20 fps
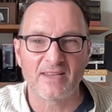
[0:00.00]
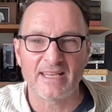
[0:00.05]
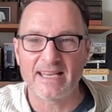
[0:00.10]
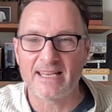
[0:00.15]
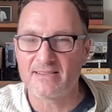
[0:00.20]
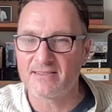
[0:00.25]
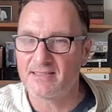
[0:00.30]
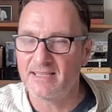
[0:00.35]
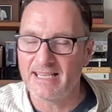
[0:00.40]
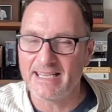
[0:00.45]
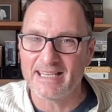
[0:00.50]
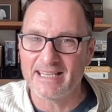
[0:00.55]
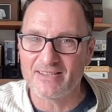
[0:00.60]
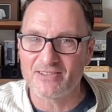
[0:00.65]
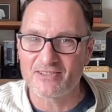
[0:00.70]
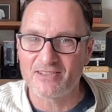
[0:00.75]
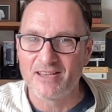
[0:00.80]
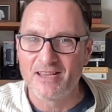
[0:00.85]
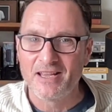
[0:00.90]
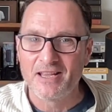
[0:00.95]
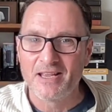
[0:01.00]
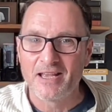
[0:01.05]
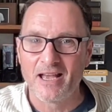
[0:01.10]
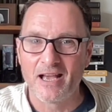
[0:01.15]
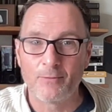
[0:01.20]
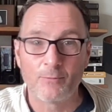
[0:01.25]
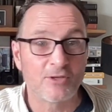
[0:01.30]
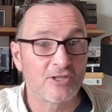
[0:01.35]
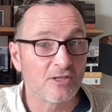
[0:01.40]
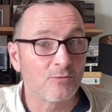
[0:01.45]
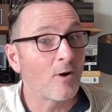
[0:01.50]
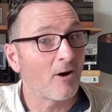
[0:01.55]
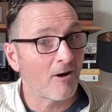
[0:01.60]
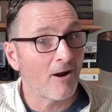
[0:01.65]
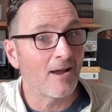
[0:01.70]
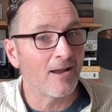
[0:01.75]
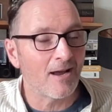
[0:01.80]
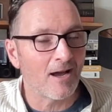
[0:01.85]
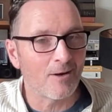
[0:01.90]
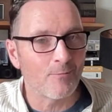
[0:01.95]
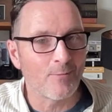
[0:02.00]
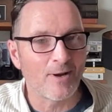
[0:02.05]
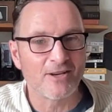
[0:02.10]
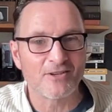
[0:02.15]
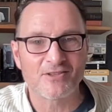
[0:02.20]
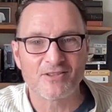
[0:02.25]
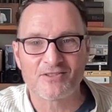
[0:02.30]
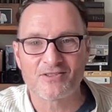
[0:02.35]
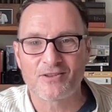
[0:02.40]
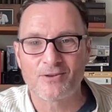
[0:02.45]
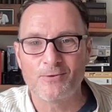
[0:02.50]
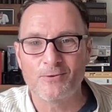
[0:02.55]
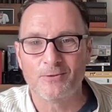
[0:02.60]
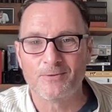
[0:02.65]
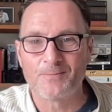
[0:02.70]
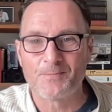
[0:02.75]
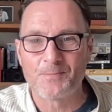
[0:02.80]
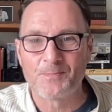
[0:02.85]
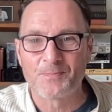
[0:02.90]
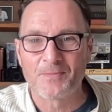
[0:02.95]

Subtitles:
East Leeds, which is where I went to school.